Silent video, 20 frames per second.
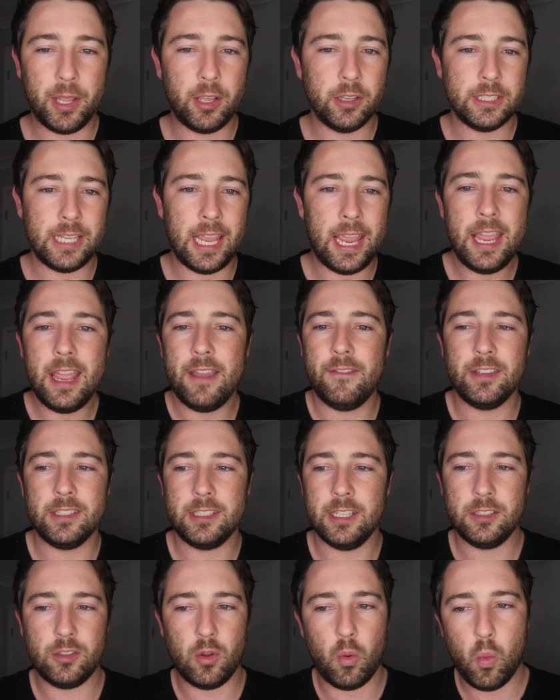because he even
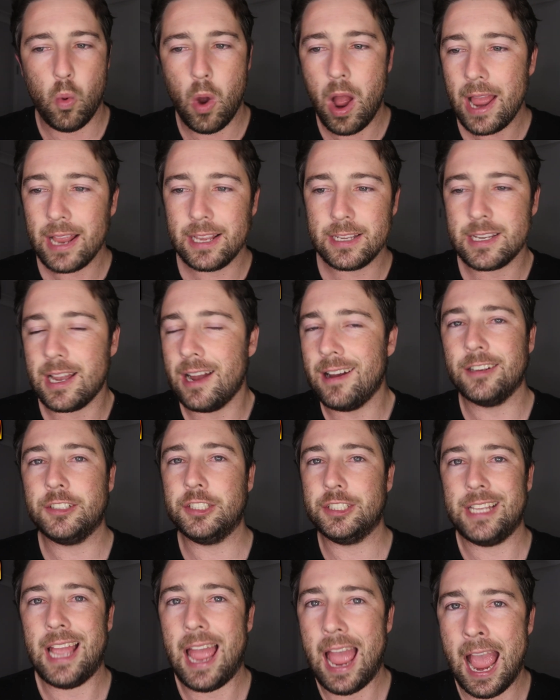says the wires
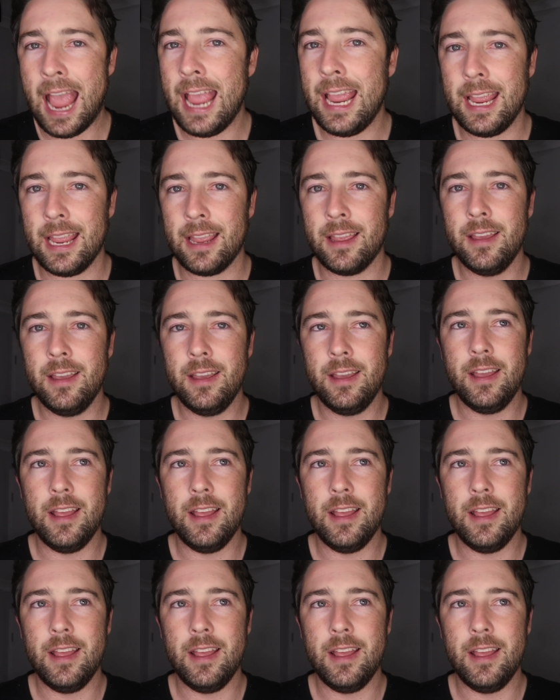can't just hang